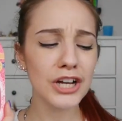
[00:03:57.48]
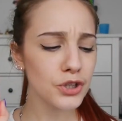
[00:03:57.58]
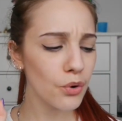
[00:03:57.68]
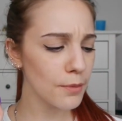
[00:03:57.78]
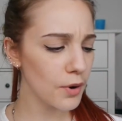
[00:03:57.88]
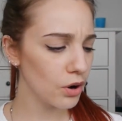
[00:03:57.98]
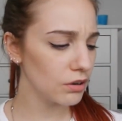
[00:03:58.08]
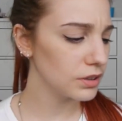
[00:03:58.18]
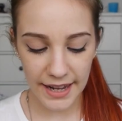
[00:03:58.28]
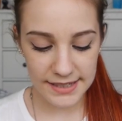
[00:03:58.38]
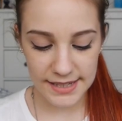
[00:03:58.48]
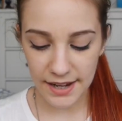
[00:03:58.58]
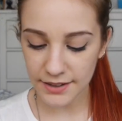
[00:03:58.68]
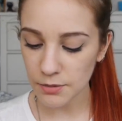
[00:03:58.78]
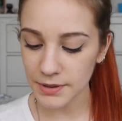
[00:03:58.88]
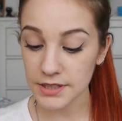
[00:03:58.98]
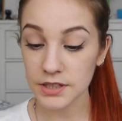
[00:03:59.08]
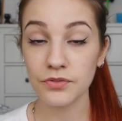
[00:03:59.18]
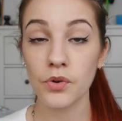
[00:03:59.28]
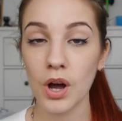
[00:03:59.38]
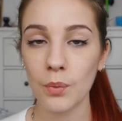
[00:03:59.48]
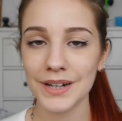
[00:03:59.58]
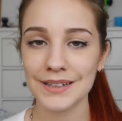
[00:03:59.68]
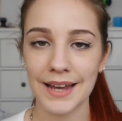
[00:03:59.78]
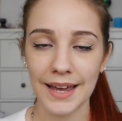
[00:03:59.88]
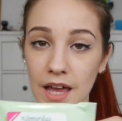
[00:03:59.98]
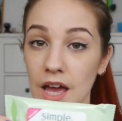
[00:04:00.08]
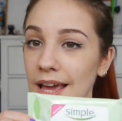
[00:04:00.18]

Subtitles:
Adorable. The next thing I got my sister for her wedding day